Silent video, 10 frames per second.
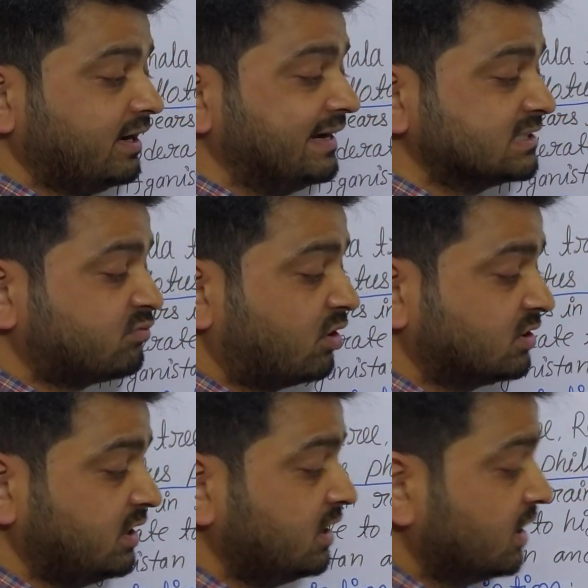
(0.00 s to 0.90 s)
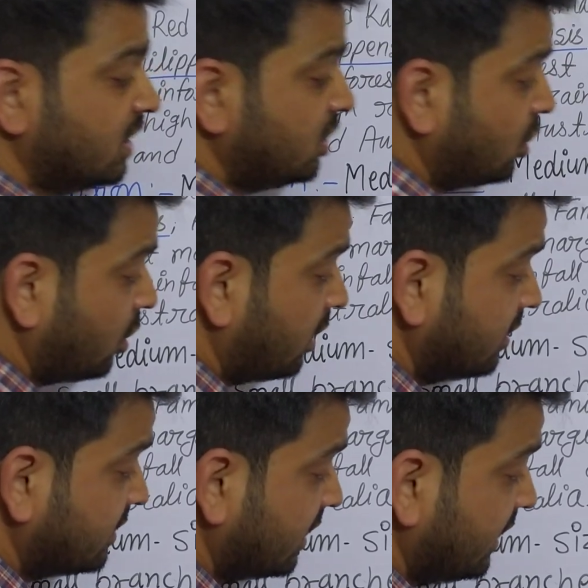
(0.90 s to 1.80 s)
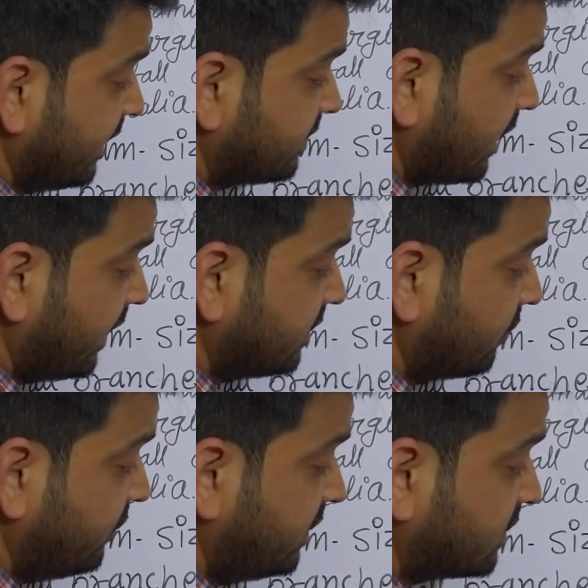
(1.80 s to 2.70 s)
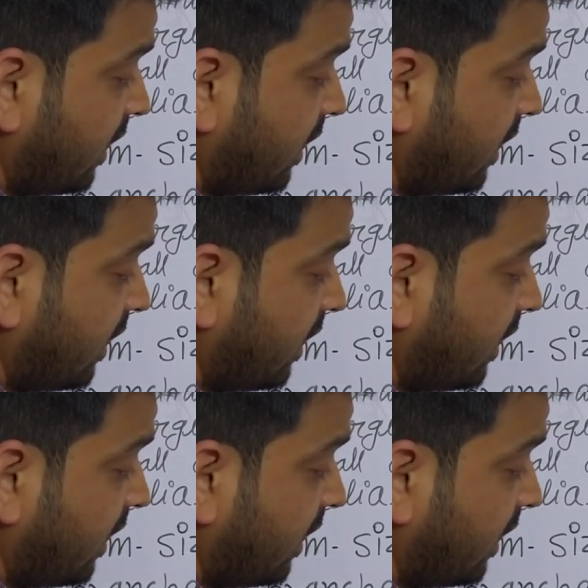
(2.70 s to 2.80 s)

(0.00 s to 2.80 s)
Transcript: It is for the length and the width